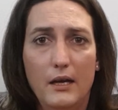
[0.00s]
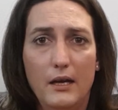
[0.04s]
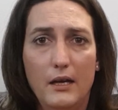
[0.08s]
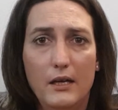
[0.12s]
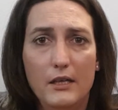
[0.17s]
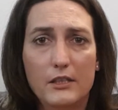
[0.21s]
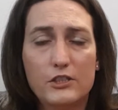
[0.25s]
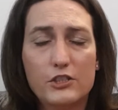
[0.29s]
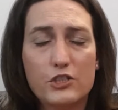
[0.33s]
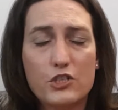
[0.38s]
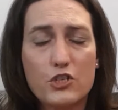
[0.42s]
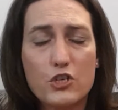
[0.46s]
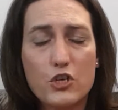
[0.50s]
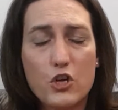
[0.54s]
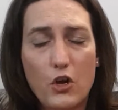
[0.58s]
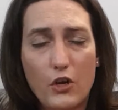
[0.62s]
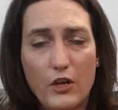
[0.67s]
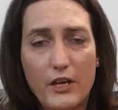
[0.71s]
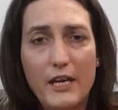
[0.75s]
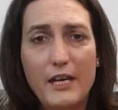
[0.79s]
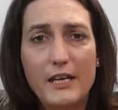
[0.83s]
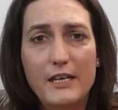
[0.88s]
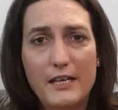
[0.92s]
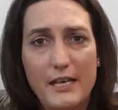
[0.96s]
It's
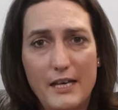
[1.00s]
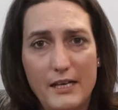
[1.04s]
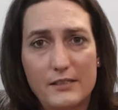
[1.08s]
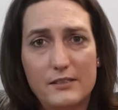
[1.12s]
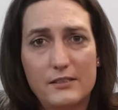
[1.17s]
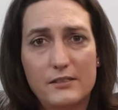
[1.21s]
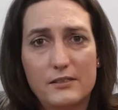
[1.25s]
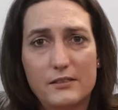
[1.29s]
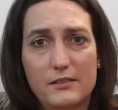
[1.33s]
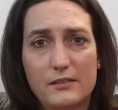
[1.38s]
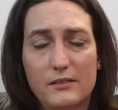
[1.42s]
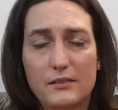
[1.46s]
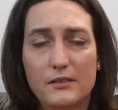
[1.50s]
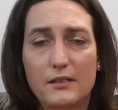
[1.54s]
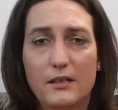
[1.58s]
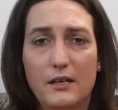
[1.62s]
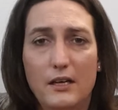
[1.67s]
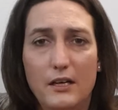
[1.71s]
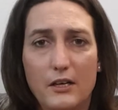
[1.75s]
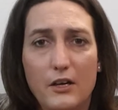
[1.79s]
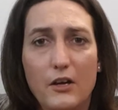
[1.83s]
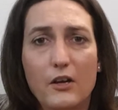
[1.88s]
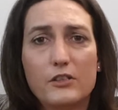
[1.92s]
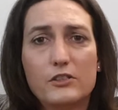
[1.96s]
shocking, yes.
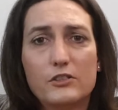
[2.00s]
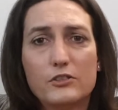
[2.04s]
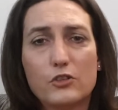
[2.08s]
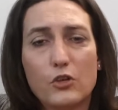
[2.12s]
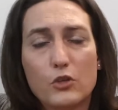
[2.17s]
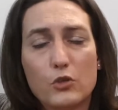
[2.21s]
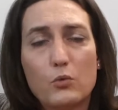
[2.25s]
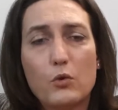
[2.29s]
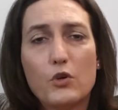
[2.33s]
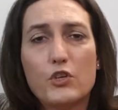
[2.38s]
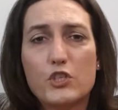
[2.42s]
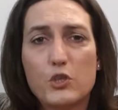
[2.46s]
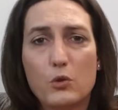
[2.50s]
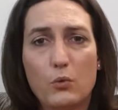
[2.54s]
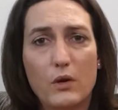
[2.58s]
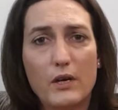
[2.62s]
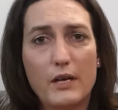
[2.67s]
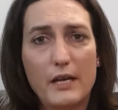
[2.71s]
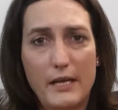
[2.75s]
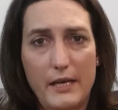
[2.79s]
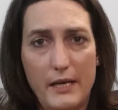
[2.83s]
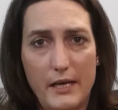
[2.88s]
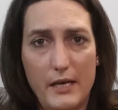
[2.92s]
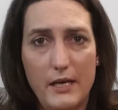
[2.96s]
I know it's not what you want
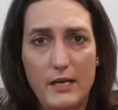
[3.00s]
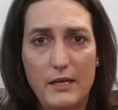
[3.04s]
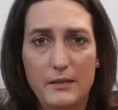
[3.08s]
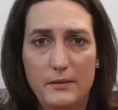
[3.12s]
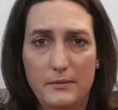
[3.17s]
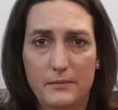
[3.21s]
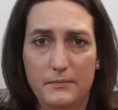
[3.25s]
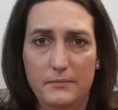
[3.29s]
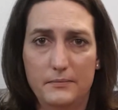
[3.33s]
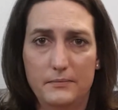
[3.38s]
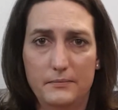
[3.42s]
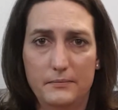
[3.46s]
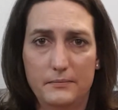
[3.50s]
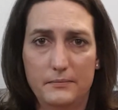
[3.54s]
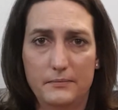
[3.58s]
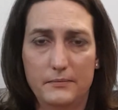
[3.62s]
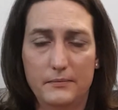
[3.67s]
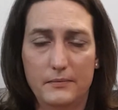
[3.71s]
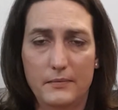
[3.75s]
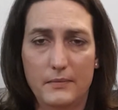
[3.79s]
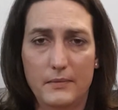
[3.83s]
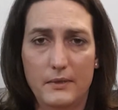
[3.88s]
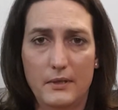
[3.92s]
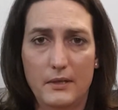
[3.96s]
to hear.
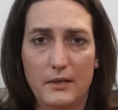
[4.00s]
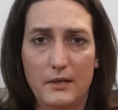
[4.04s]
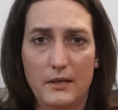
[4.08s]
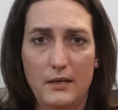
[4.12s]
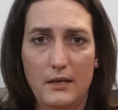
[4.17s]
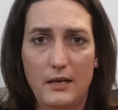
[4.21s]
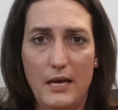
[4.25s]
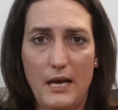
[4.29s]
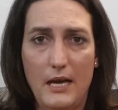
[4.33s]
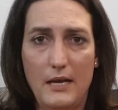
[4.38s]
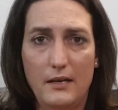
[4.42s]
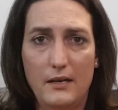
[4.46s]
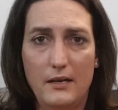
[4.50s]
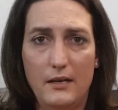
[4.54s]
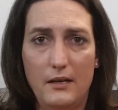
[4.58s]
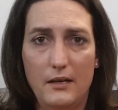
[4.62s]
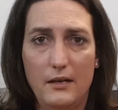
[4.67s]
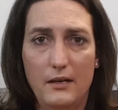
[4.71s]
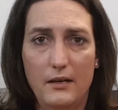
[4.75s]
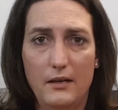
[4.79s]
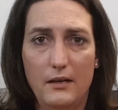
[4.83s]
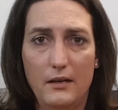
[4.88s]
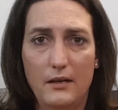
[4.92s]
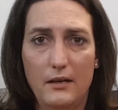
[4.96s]
And
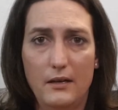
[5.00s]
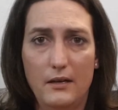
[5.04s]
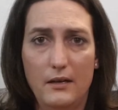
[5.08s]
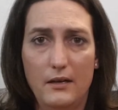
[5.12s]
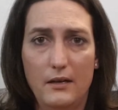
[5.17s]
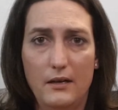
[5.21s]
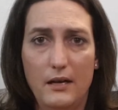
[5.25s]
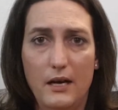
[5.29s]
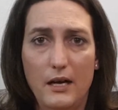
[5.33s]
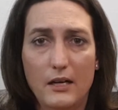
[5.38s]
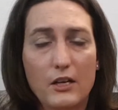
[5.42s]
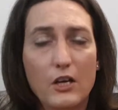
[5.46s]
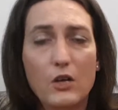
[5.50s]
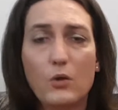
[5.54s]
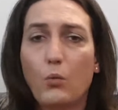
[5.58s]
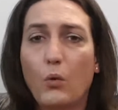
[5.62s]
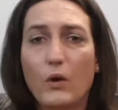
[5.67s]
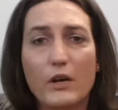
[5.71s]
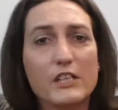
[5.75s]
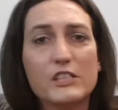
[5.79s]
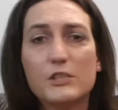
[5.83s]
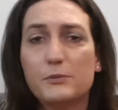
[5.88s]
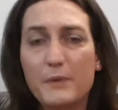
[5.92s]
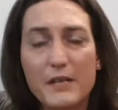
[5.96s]
I don't
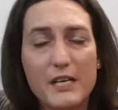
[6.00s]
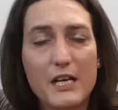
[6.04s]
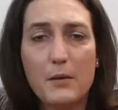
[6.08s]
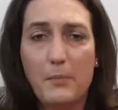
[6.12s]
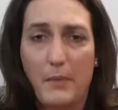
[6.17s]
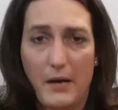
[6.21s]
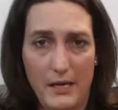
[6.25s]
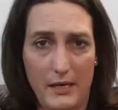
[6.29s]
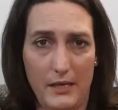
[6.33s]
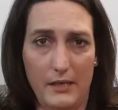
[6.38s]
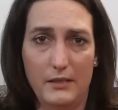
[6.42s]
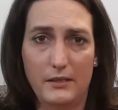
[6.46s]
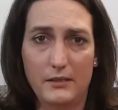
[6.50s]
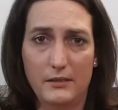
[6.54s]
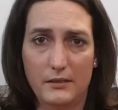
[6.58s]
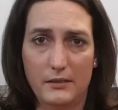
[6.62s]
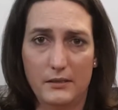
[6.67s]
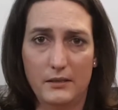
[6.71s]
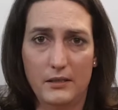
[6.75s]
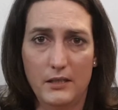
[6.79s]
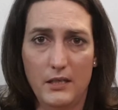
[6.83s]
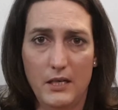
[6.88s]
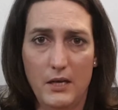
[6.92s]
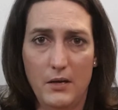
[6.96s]
want to speak about it.
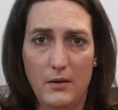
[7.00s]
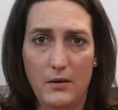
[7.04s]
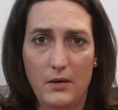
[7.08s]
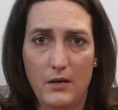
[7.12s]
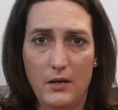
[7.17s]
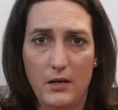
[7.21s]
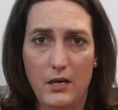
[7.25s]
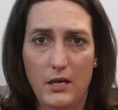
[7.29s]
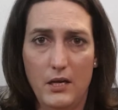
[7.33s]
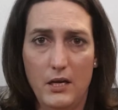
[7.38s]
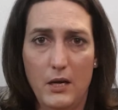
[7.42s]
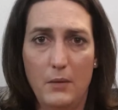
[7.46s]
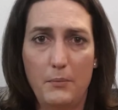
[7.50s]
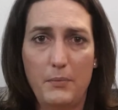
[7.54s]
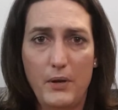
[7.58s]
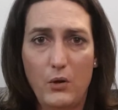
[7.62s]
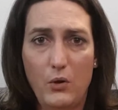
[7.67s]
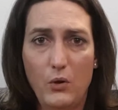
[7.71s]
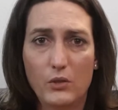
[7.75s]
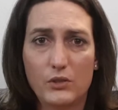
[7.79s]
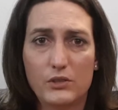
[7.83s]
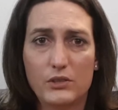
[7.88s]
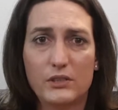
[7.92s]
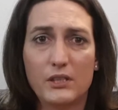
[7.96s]

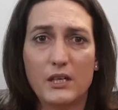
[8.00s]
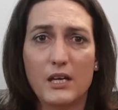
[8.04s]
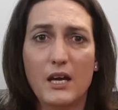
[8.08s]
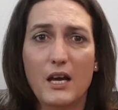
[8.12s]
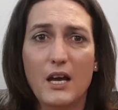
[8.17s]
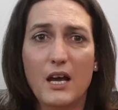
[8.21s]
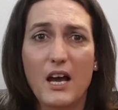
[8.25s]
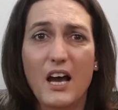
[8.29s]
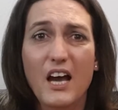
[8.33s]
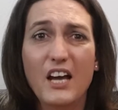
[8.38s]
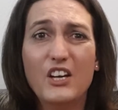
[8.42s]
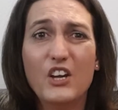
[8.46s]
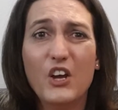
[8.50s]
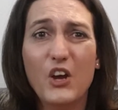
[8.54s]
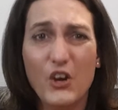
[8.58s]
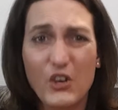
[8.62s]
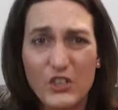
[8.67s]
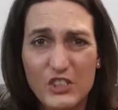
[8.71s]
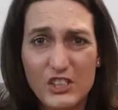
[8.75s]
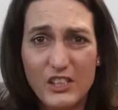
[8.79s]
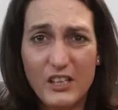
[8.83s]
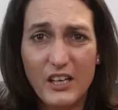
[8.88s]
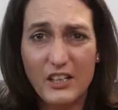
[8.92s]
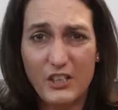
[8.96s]
Because it
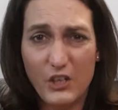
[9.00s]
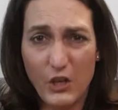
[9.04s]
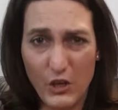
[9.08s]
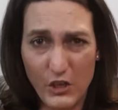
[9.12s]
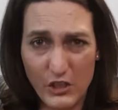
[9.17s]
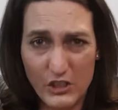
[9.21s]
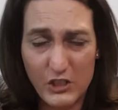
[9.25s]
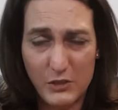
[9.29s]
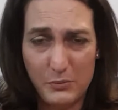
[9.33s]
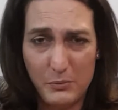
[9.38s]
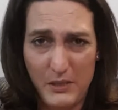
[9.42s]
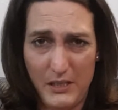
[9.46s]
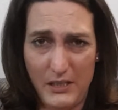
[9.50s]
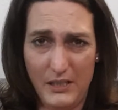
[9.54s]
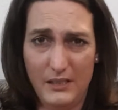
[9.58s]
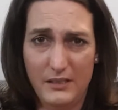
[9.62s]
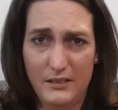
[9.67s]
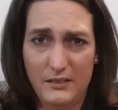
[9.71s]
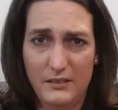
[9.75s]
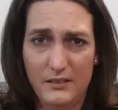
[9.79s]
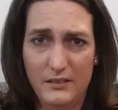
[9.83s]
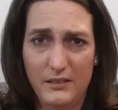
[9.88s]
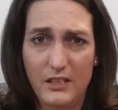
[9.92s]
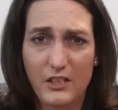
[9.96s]
hurts me.
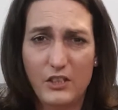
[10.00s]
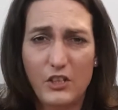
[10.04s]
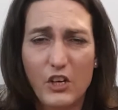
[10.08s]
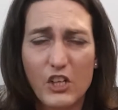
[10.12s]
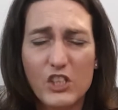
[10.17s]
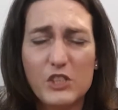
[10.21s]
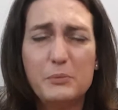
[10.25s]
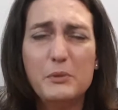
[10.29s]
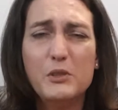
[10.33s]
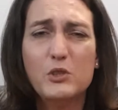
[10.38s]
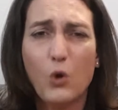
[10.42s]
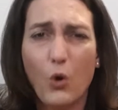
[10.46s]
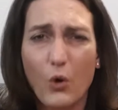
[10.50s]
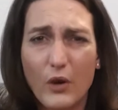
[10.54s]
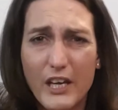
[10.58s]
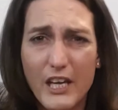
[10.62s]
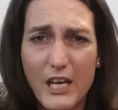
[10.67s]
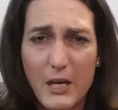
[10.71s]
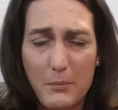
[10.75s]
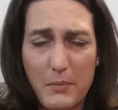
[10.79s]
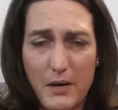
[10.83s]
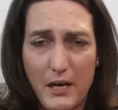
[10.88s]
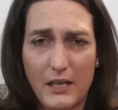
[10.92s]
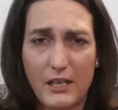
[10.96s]
It hurts me
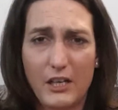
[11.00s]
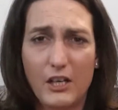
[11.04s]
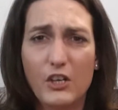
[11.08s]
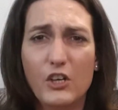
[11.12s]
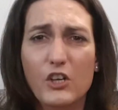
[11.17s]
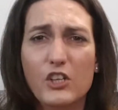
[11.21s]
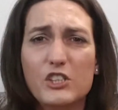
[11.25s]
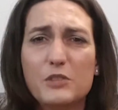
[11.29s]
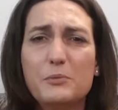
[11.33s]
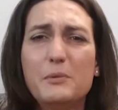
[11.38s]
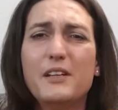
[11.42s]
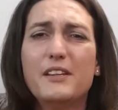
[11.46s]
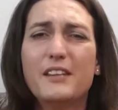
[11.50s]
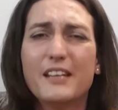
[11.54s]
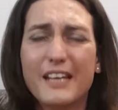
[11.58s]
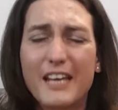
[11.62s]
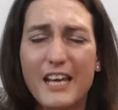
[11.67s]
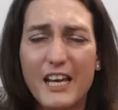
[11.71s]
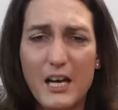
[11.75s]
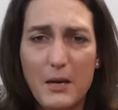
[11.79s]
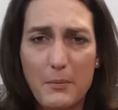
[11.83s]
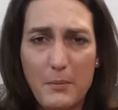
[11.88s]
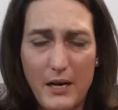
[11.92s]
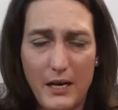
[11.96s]
talking about it. It hurts me
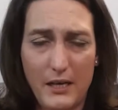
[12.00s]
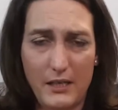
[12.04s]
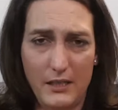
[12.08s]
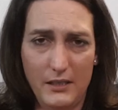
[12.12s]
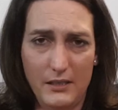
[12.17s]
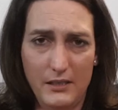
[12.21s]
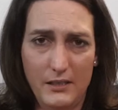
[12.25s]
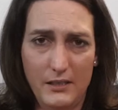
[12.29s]
thinking about it.